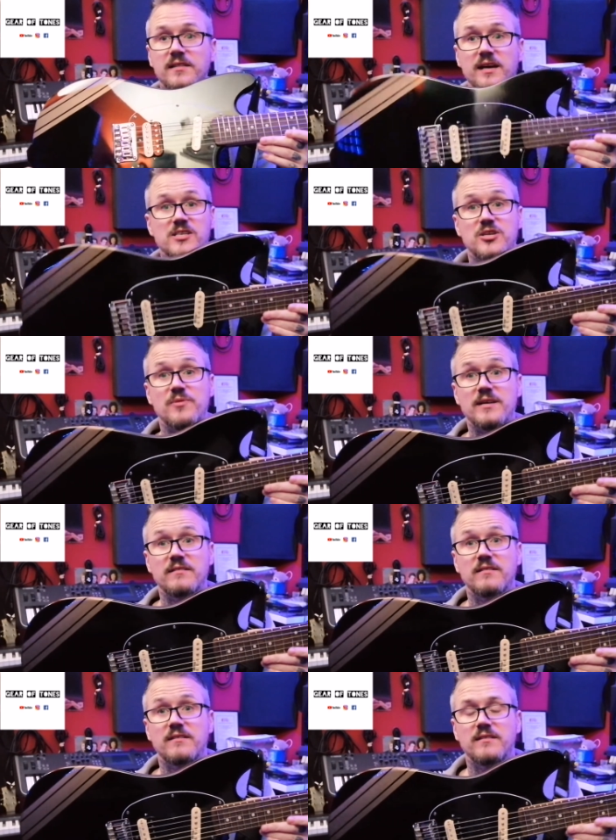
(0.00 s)
that's how I
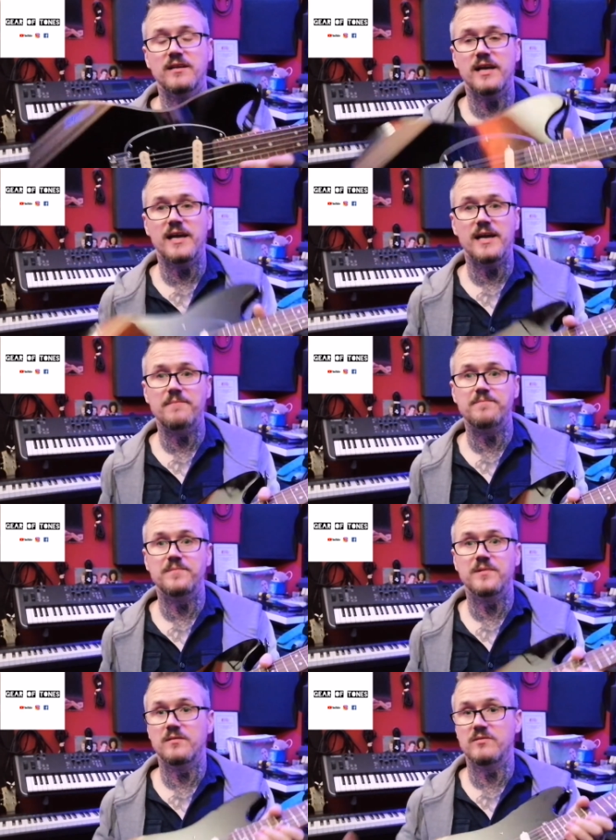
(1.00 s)
did it. Um,
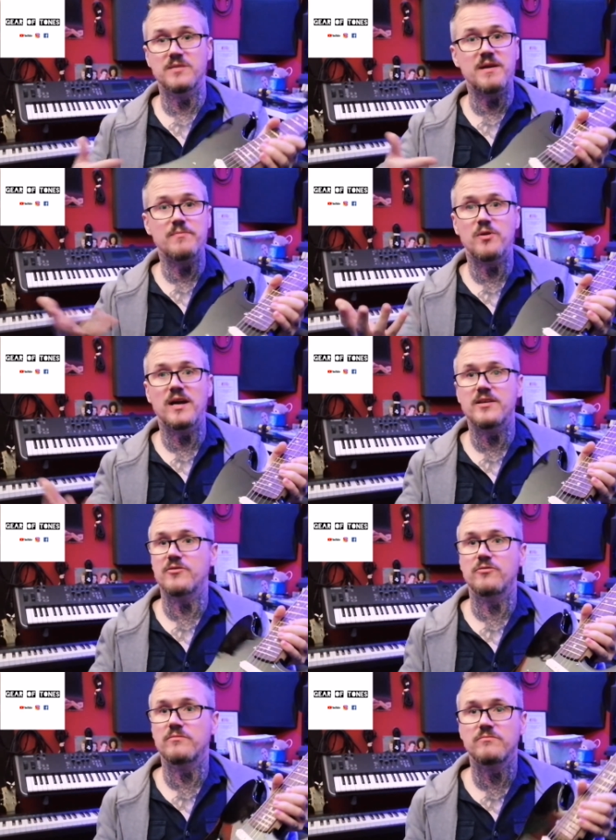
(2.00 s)
you might put in
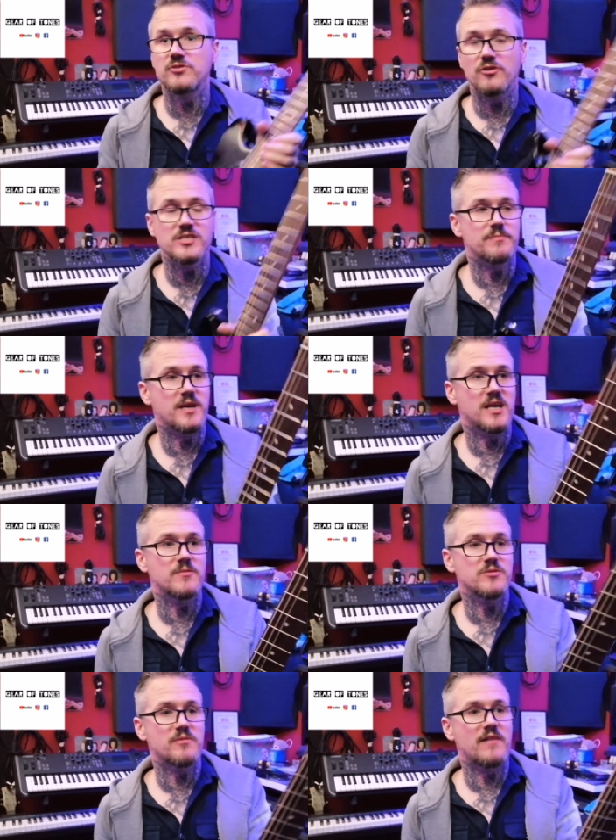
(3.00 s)
your own choice of
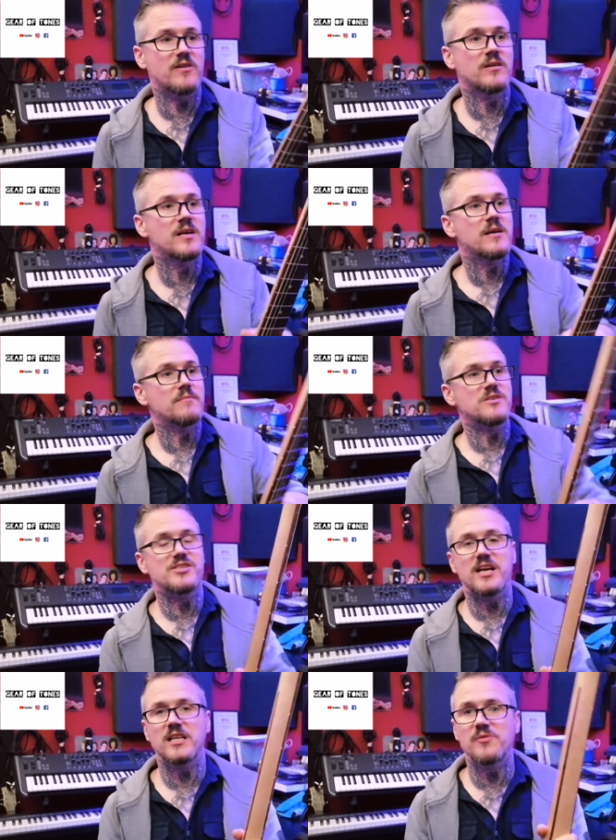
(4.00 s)
pickups or whatever, but
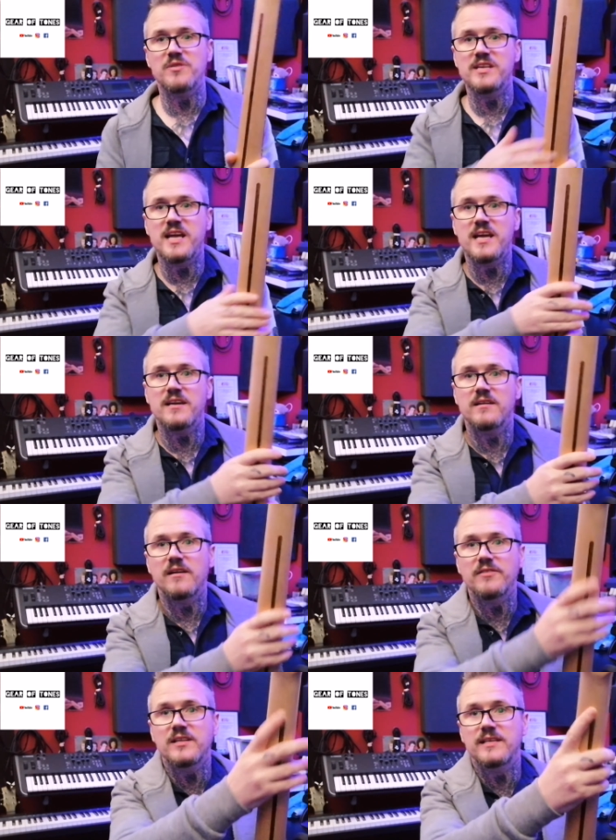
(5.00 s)
certainly with the neck,
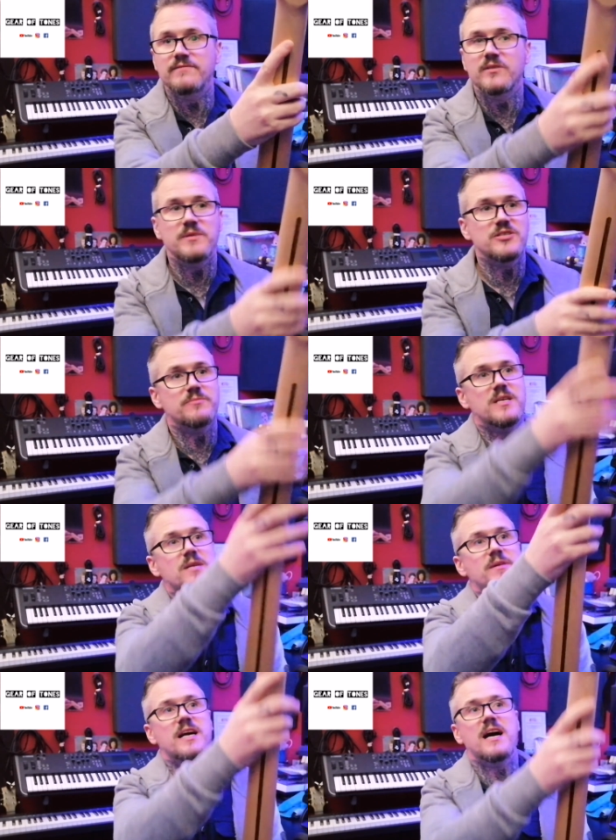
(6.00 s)
I think the information might
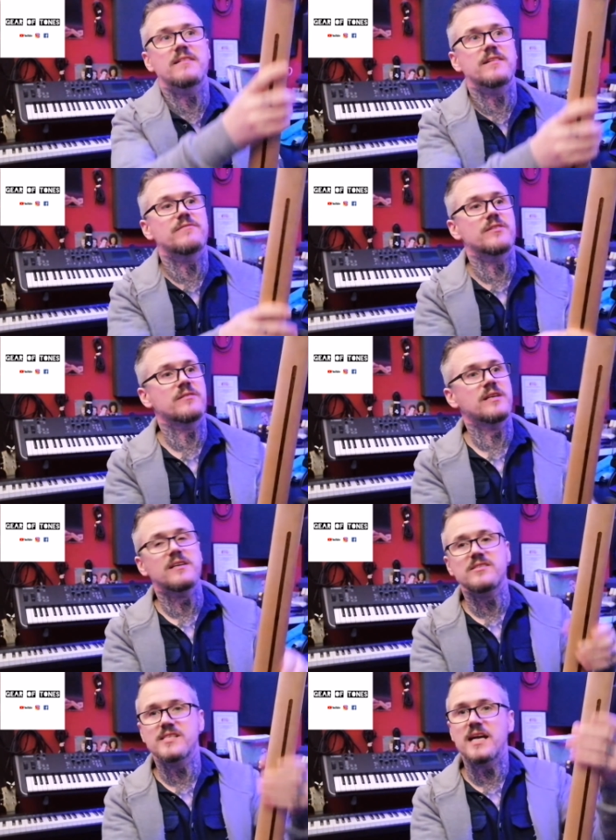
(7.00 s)
come in handy for
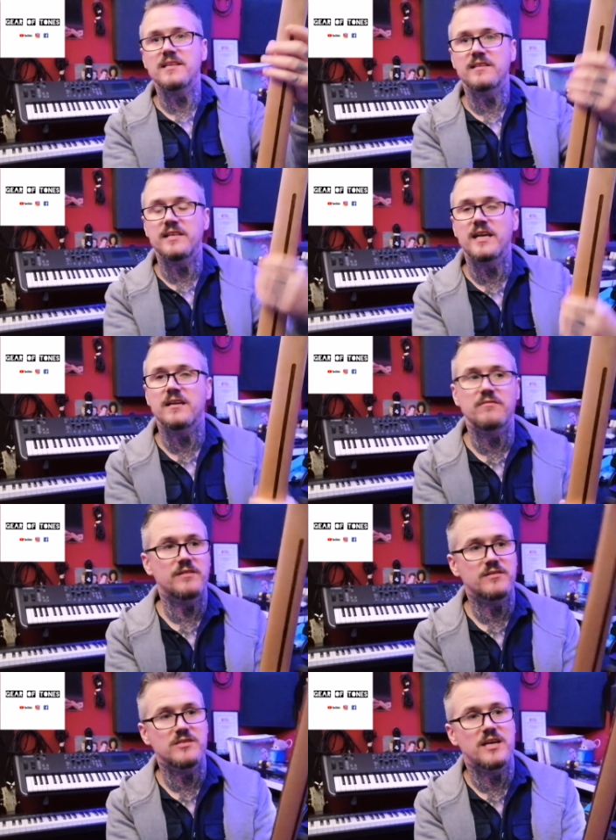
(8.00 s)
sanding the neck and
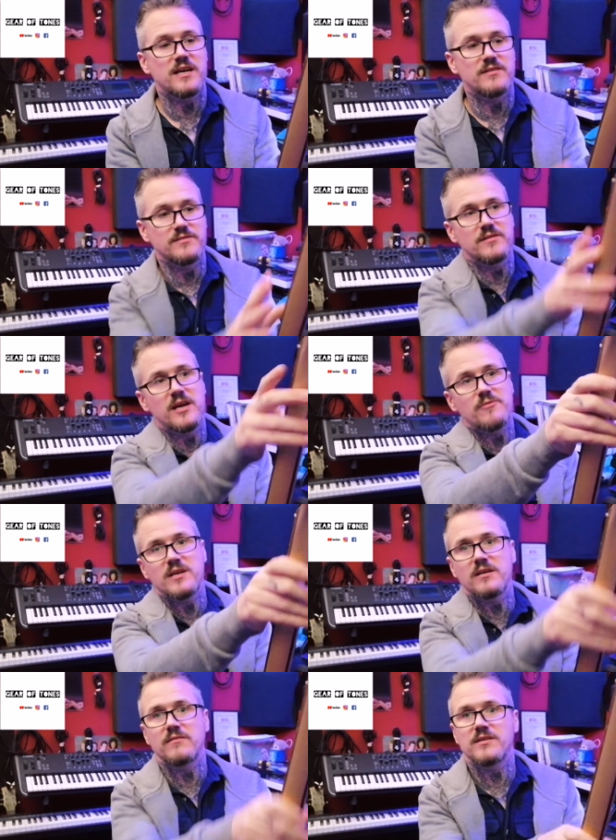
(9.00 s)
things like that and how to
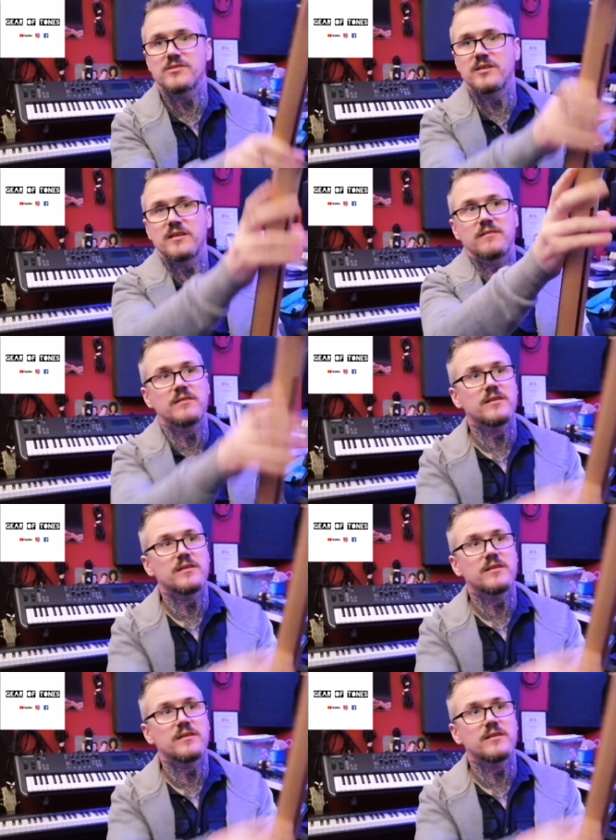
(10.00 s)
get this sort of